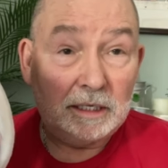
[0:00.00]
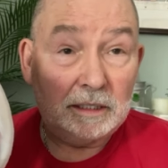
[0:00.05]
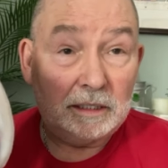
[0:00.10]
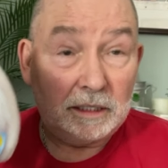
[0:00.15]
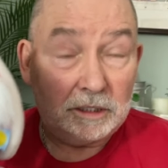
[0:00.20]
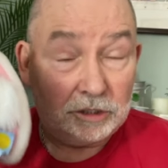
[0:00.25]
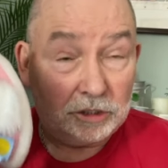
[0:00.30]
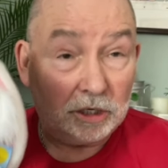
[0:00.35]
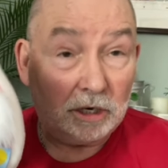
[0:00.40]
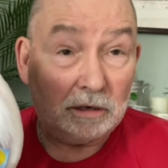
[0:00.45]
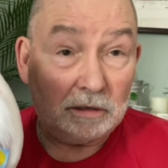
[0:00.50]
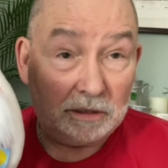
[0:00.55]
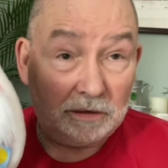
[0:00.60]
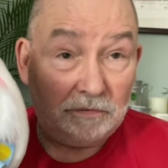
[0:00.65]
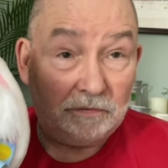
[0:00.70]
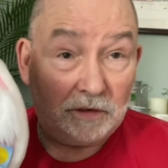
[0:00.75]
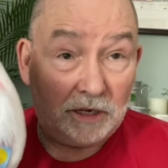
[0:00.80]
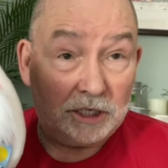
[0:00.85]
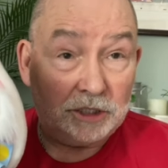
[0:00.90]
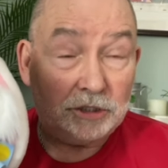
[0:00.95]
that Charlie
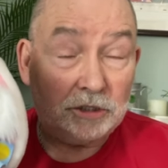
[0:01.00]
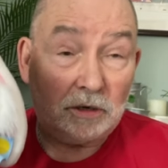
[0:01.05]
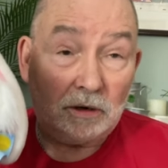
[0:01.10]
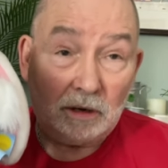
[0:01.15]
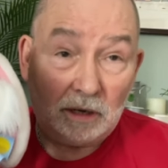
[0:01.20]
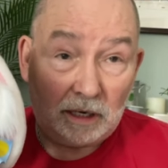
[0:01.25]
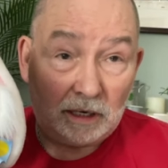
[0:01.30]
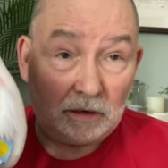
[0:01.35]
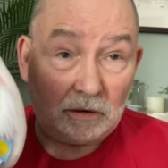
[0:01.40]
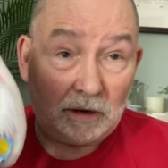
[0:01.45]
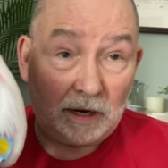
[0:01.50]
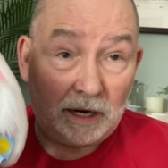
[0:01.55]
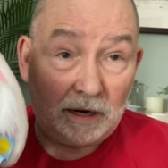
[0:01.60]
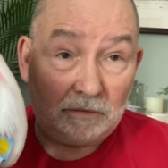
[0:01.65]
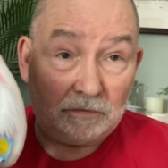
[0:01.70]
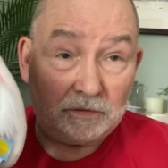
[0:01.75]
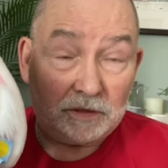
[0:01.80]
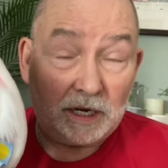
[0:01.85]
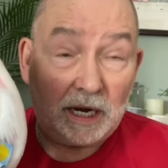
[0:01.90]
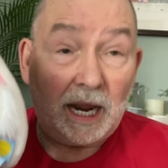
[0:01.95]
Fleischer
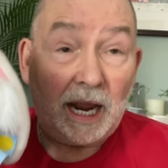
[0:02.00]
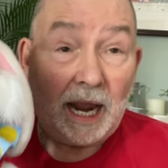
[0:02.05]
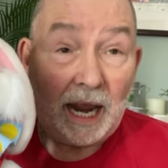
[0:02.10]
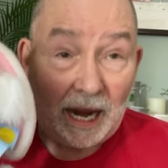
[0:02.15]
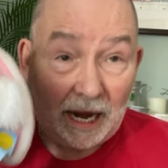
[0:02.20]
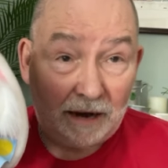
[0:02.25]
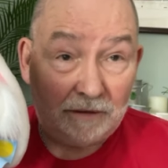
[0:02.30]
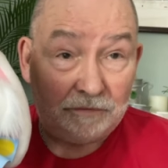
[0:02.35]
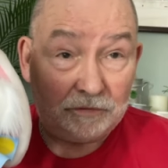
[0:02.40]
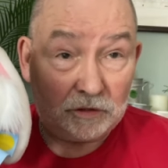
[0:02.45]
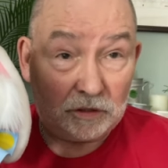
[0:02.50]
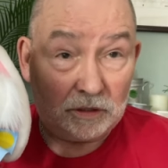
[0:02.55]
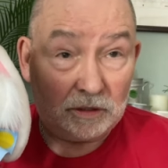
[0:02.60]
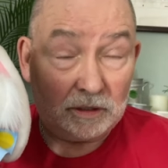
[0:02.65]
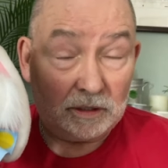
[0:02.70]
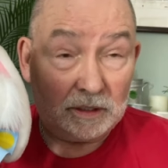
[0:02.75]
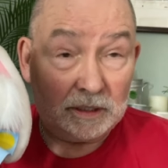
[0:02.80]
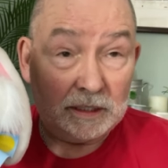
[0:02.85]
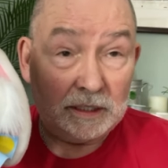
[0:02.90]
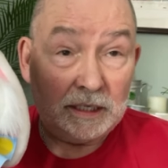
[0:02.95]
autographed
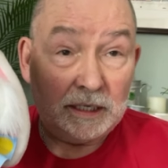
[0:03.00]
after